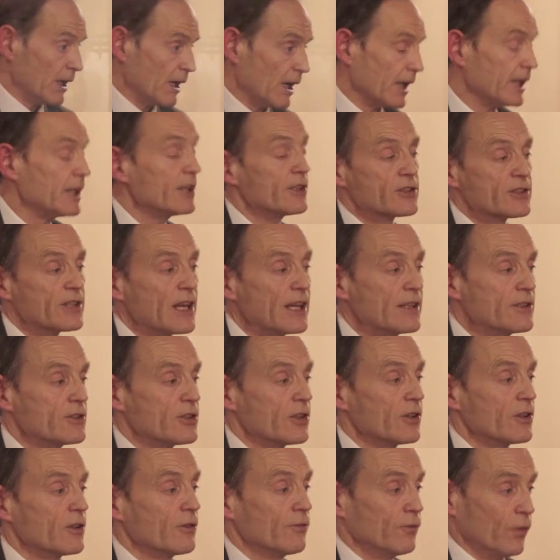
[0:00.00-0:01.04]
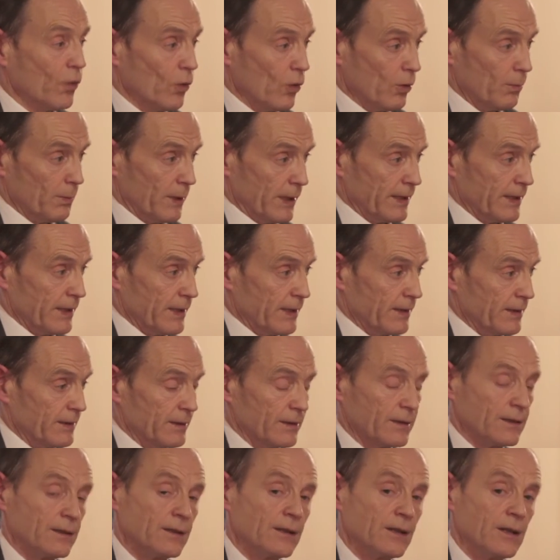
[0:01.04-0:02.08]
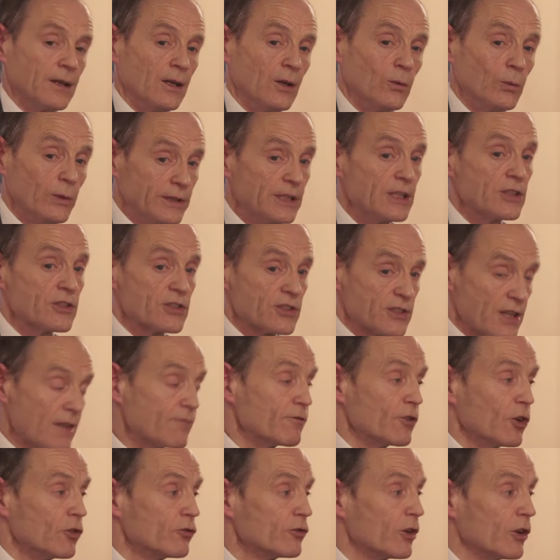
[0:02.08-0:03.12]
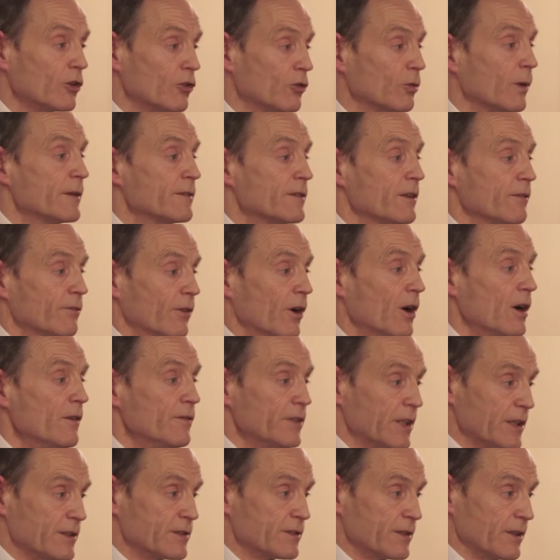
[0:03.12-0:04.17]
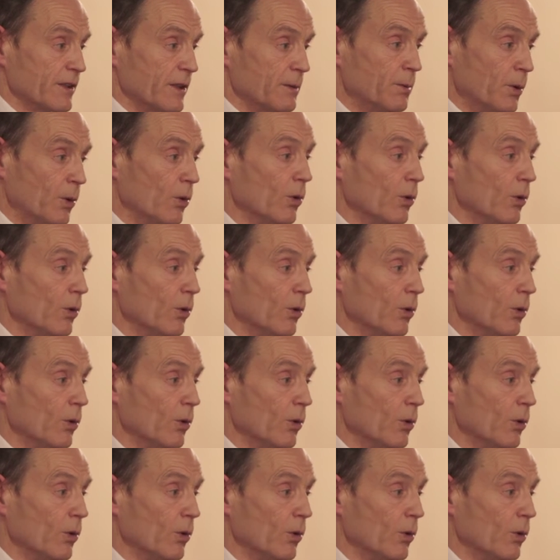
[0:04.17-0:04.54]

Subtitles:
And it said to the foreman, we did 725 yesterday.